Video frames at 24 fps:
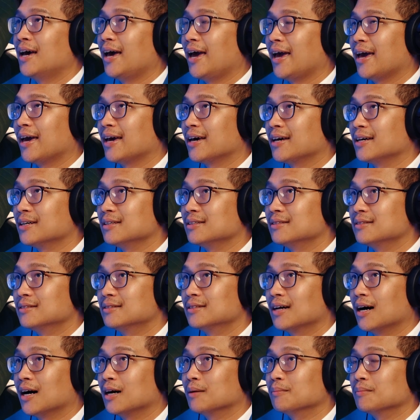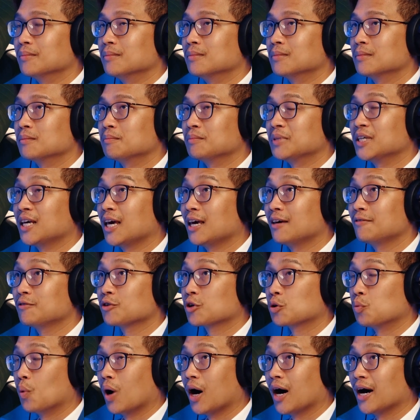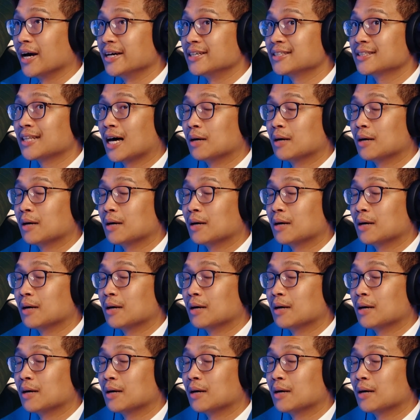And behavior-wise,